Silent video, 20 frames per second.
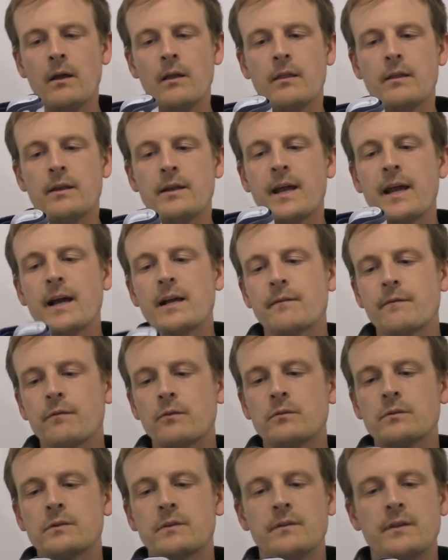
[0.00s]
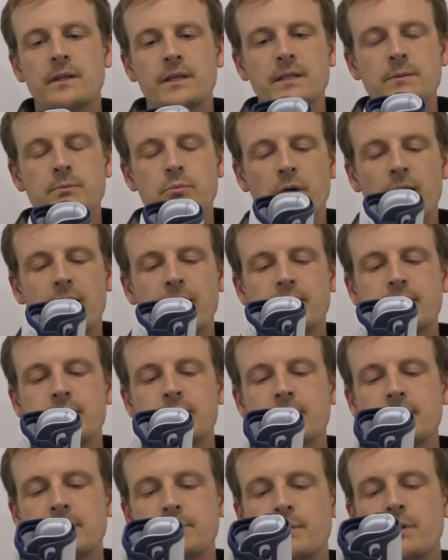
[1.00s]
the downfalls of this
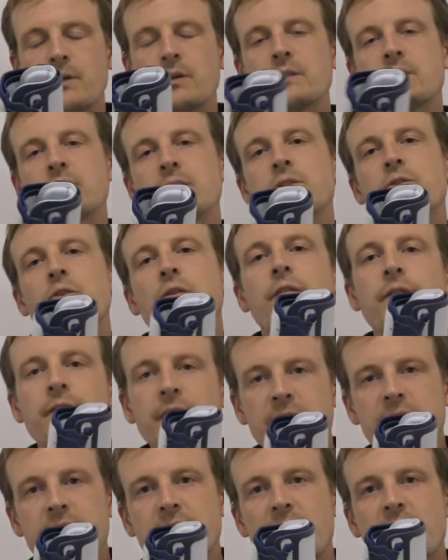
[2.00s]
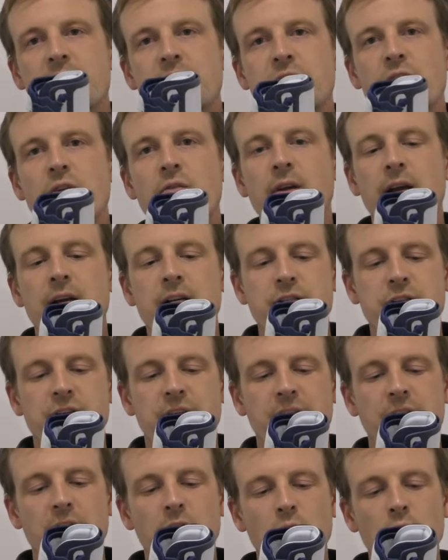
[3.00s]
brace is because there's no fixation around your
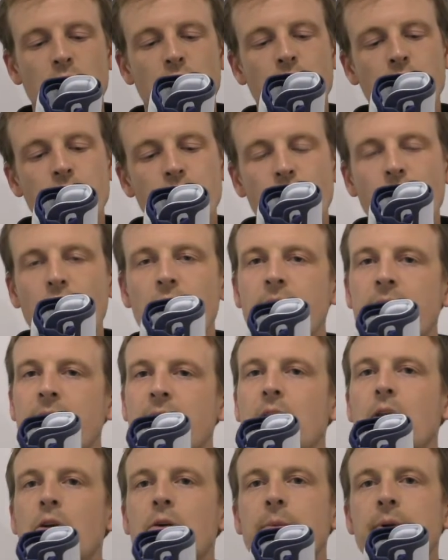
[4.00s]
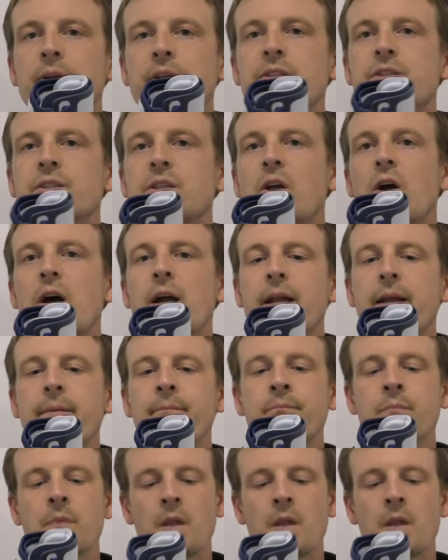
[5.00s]
heel, you're going to get a little bit of sliding.